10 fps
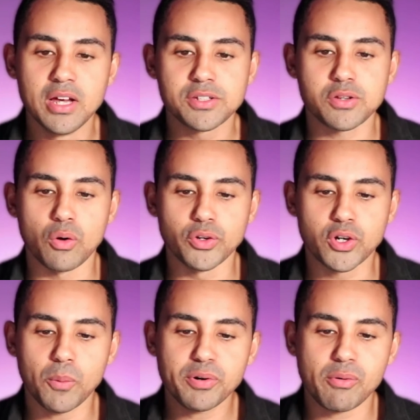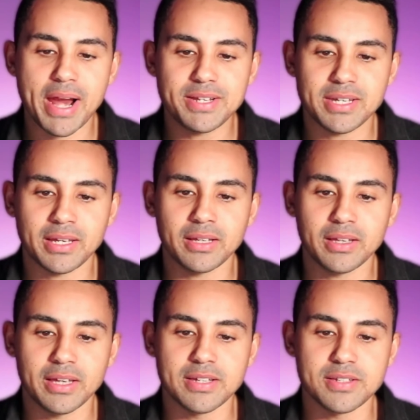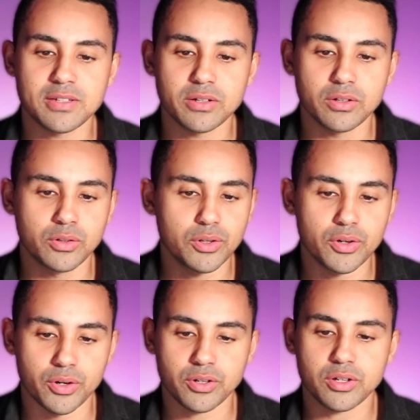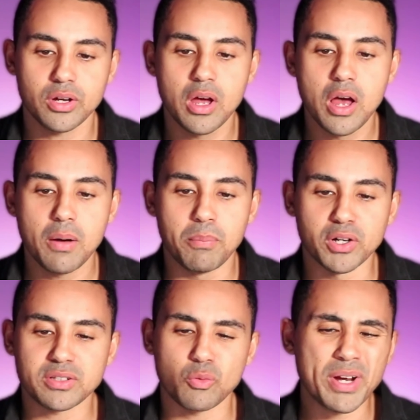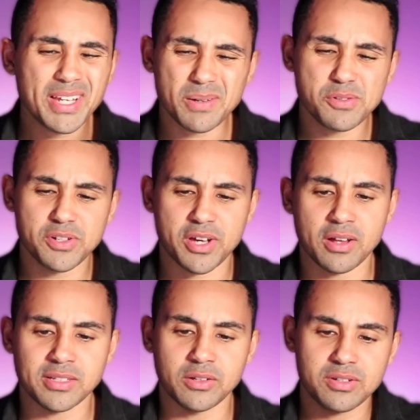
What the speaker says: So the copywriting is good hook, but when it comes to the content, you